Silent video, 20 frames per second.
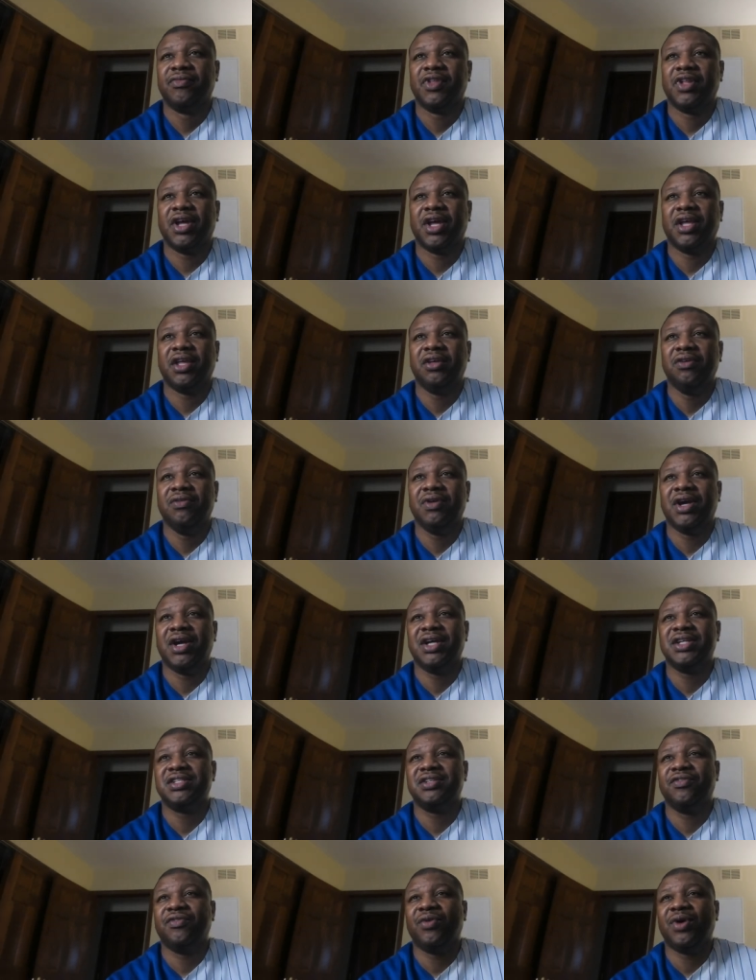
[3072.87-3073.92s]
Like you
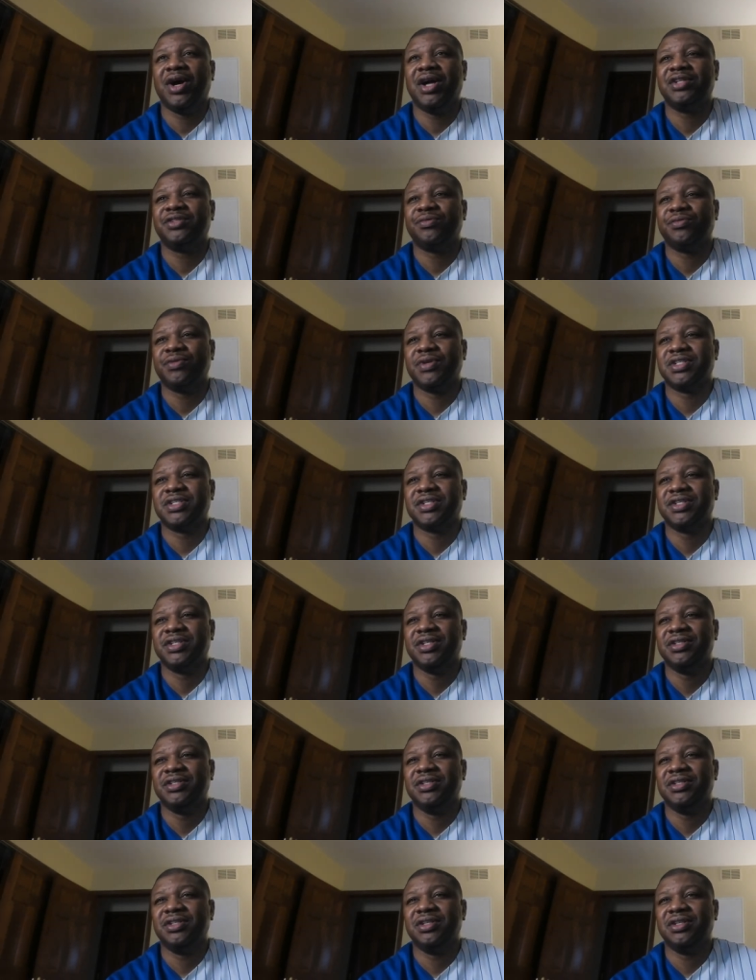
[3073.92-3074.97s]
guys have watched
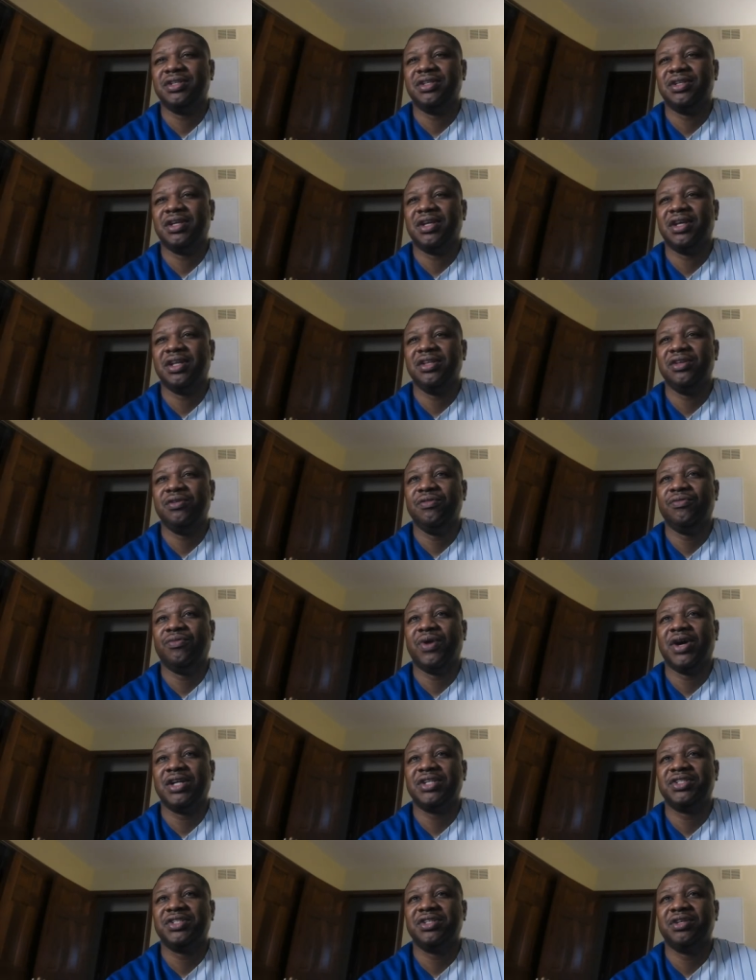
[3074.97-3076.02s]
wrestling and you've
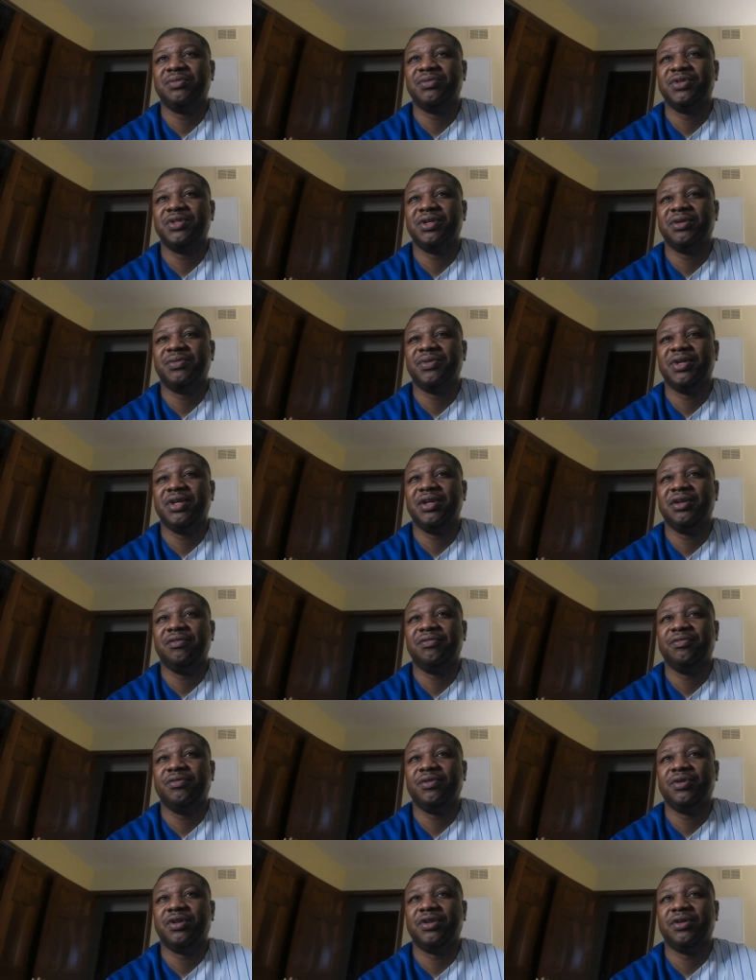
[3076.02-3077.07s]
watched WWE
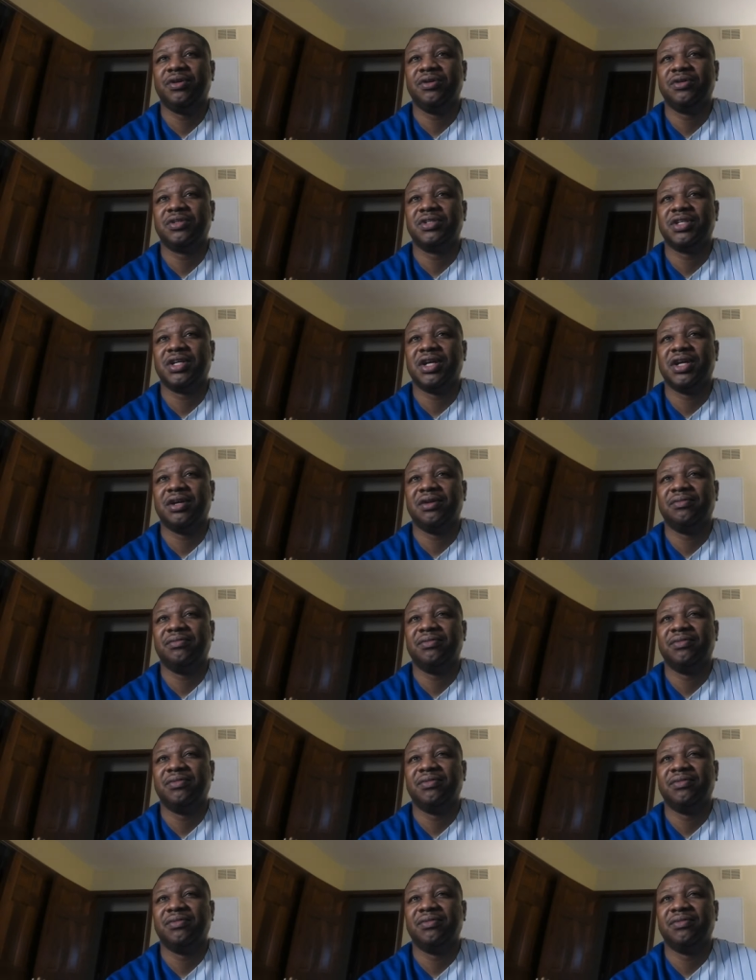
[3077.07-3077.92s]
for a long time.